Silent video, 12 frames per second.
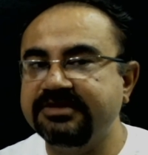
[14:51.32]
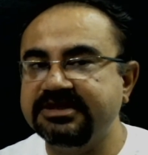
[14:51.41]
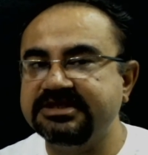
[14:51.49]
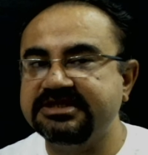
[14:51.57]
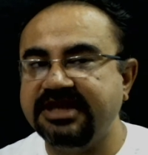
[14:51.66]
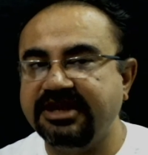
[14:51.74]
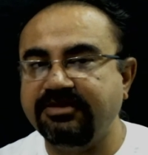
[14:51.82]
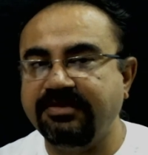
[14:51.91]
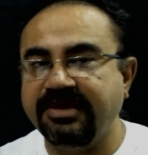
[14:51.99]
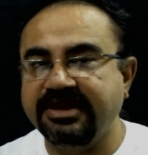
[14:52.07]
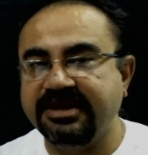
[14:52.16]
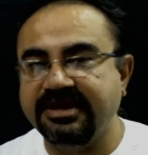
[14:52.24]
this
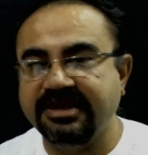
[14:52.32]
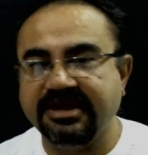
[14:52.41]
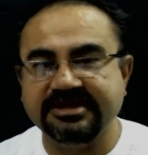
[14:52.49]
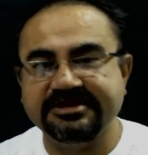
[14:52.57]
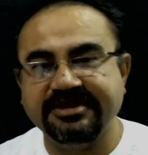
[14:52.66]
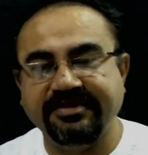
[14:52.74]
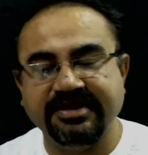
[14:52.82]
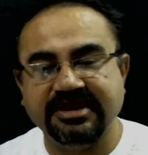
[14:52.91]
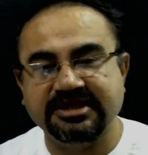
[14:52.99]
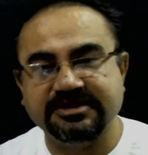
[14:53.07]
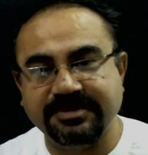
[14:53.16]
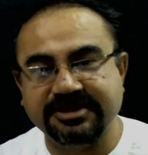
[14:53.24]
cyanobacteria is having
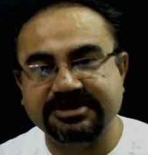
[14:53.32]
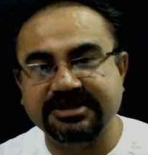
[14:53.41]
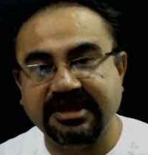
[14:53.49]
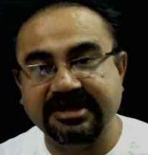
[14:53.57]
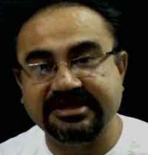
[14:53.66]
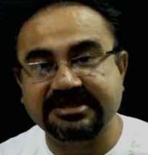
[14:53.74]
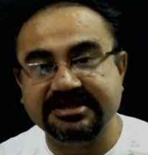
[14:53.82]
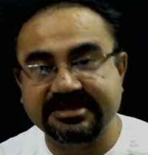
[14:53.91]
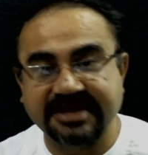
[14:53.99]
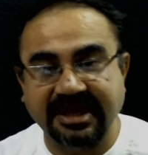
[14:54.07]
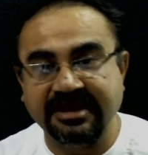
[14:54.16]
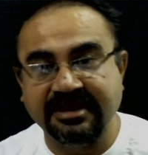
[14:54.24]
a specialized
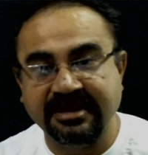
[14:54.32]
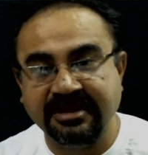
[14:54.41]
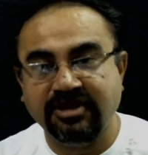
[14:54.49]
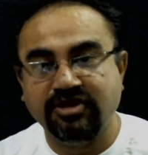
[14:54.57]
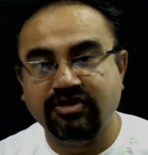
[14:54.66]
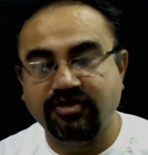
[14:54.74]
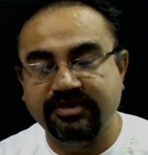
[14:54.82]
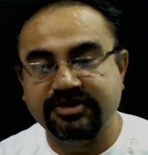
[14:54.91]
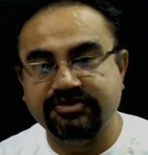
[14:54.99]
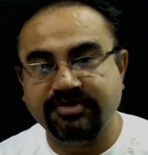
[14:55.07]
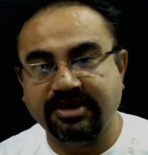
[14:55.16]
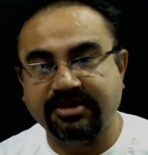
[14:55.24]
cell to which
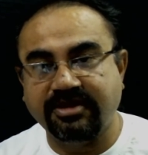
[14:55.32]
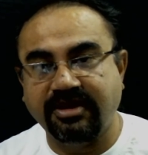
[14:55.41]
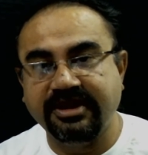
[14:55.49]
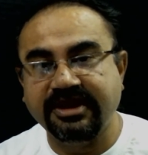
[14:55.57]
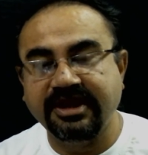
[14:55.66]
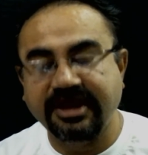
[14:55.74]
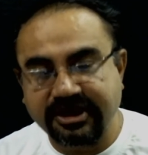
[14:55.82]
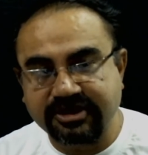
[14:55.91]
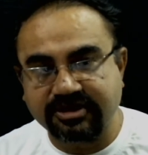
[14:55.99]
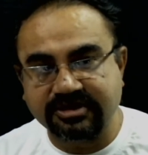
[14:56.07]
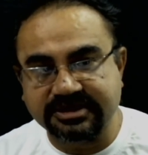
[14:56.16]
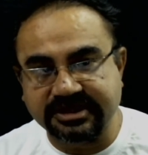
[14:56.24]
we are calling
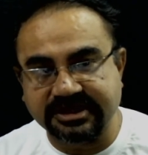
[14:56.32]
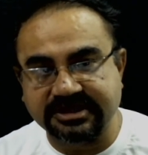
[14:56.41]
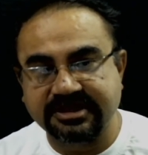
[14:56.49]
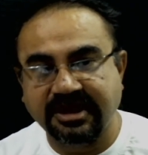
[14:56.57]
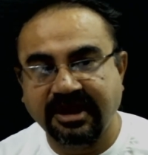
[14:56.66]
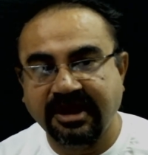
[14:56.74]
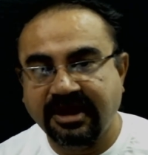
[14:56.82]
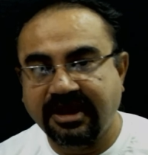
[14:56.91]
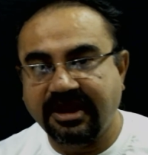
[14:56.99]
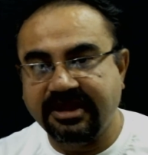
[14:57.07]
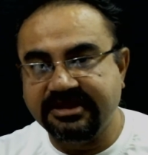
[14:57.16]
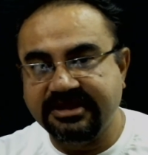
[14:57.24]
heterocyst,
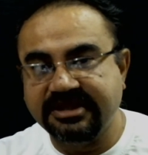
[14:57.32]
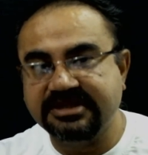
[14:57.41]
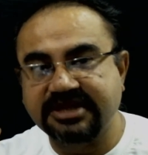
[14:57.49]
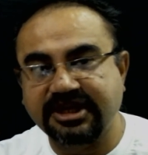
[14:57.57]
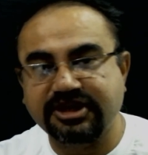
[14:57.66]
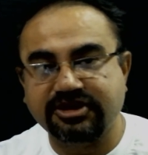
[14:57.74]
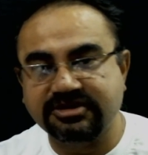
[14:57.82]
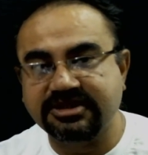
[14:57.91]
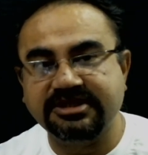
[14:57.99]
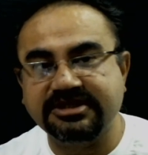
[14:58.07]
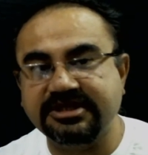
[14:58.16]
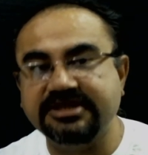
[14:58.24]
and this
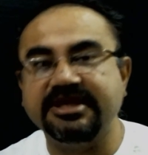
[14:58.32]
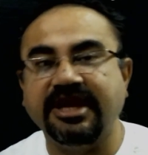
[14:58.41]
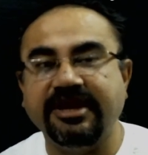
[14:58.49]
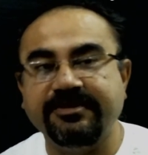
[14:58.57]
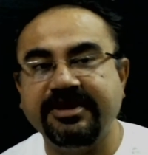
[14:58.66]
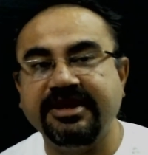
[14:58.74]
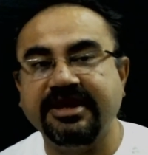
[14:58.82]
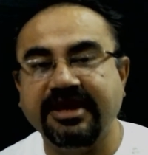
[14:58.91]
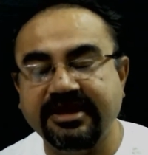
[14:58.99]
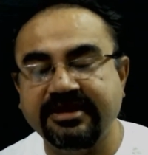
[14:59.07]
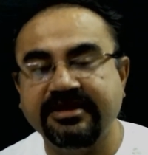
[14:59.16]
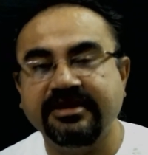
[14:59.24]
heterocyst is helping
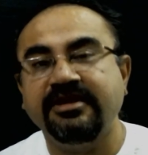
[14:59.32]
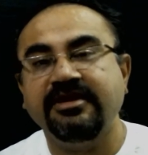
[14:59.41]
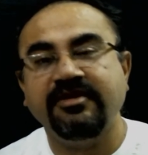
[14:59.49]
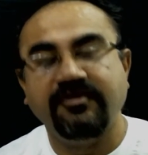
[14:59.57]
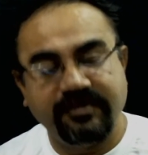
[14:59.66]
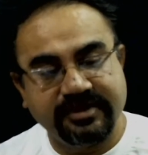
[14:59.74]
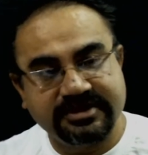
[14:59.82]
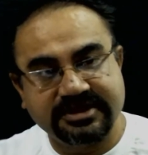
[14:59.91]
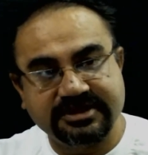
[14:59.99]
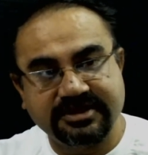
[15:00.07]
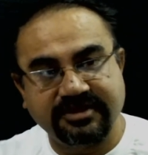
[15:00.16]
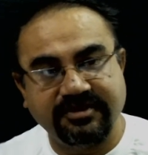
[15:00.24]
in
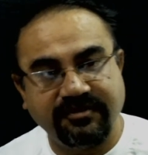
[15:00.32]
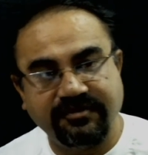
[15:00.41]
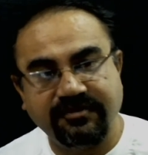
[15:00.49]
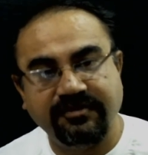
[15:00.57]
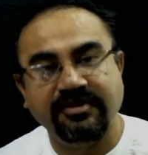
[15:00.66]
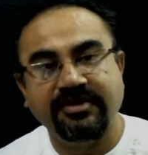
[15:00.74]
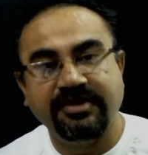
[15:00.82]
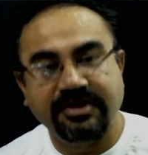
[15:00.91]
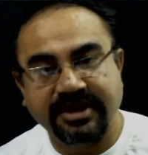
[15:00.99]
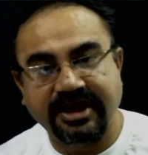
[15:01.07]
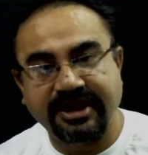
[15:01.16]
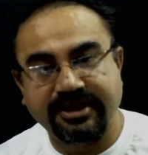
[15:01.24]
fixation of
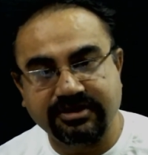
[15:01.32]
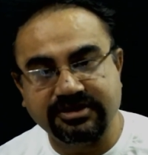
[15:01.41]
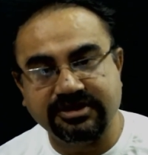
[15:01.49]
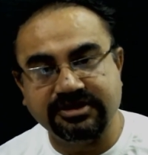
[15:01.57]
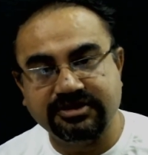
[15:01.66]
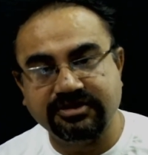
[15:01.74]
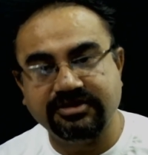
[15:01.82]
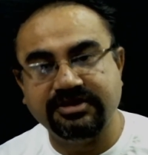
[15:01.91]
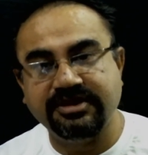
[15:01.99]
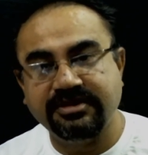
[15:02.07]
nitrogen. So